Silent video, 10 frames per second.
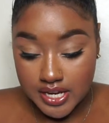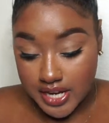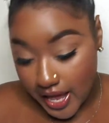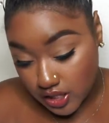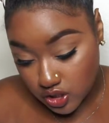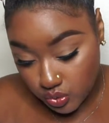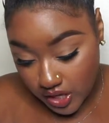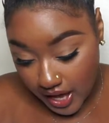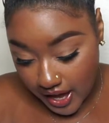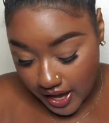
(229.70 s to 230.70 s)
Next, we
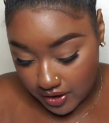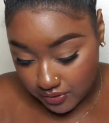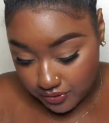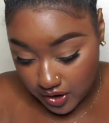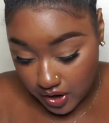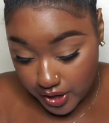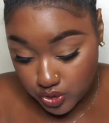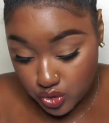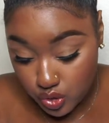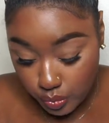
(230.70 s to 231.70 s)
have a
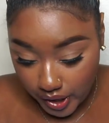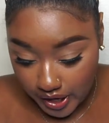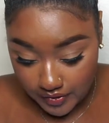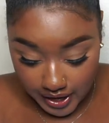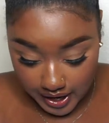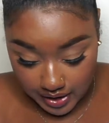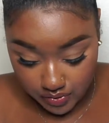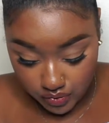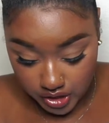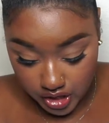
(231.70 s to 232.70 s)
new brand that I
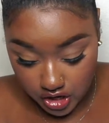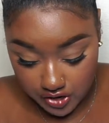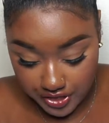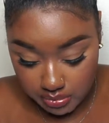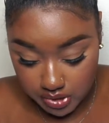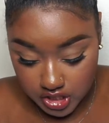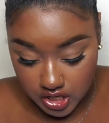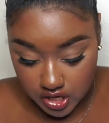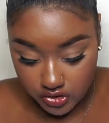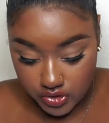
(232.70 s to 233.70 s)
haven't really heard that much
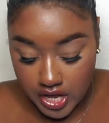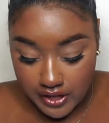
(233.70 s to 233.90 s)
of.